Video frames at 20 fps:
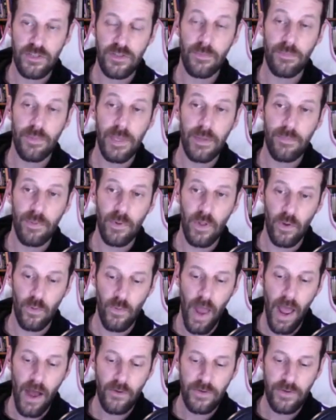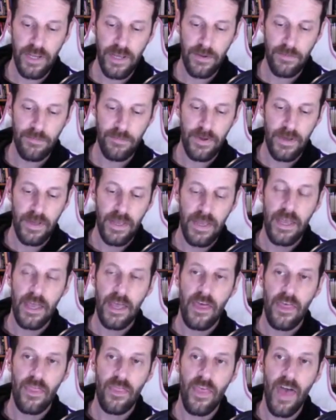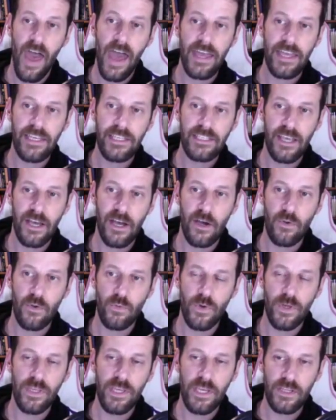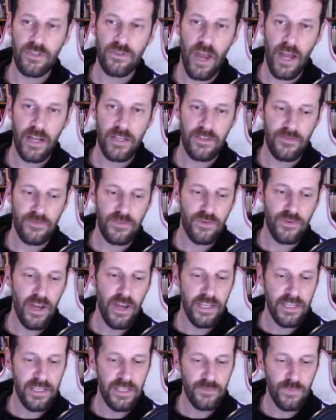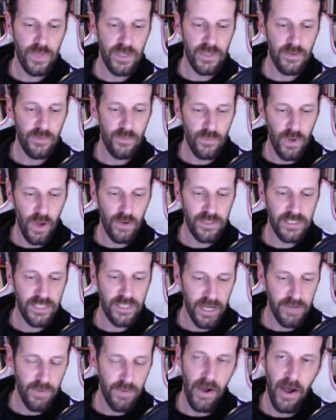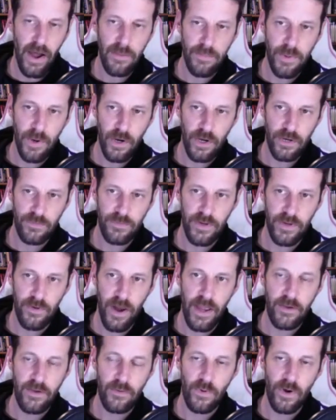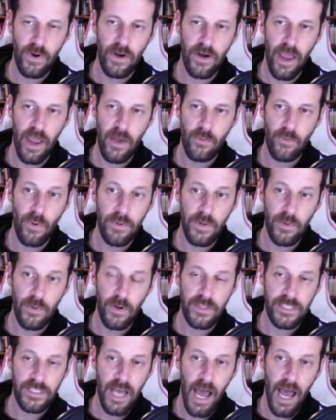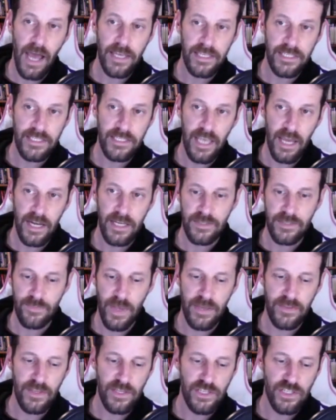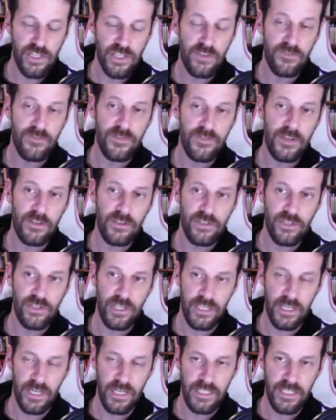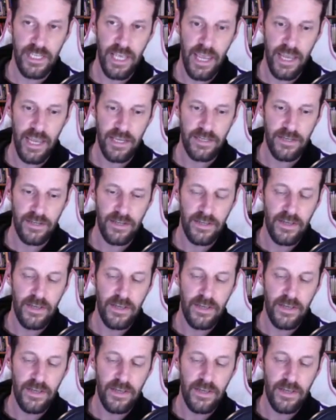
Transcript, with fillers: the people around him. That is a really attractive trait because we we always talk about hypergamy, right? Where a woman wants the highest status man that she feels she can attain.